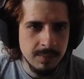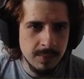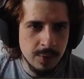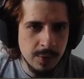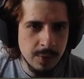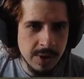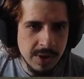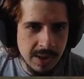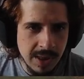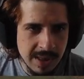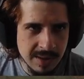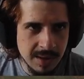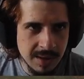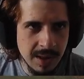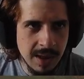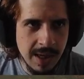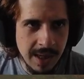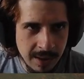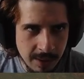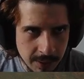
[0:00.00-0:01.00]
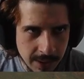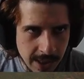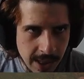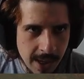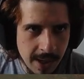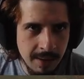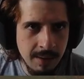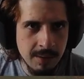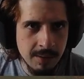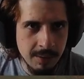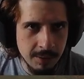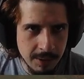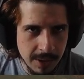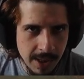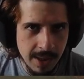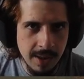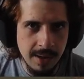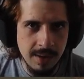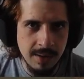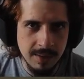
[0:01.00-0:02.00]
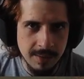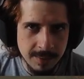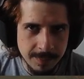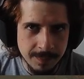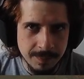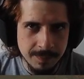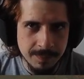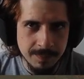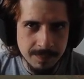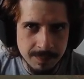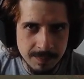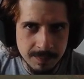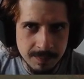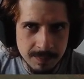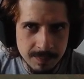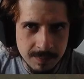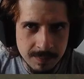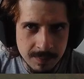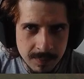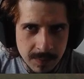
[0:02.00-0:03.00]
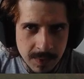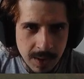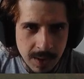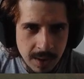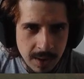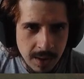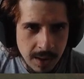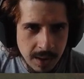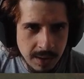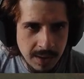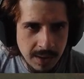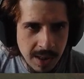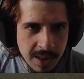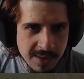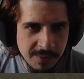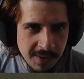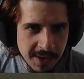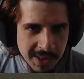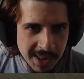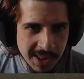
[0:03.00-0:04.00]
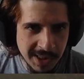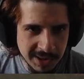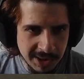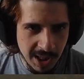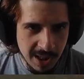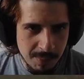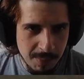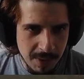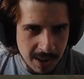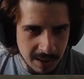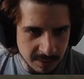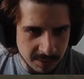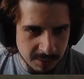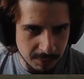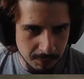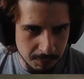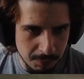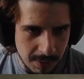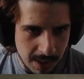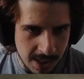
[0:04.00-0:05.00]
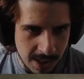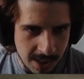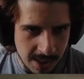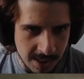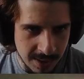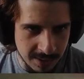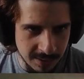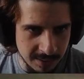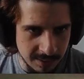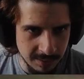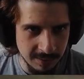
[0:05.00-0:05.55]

Tourist as the light. Okay, okay. It takes fucking 10 minutes to make!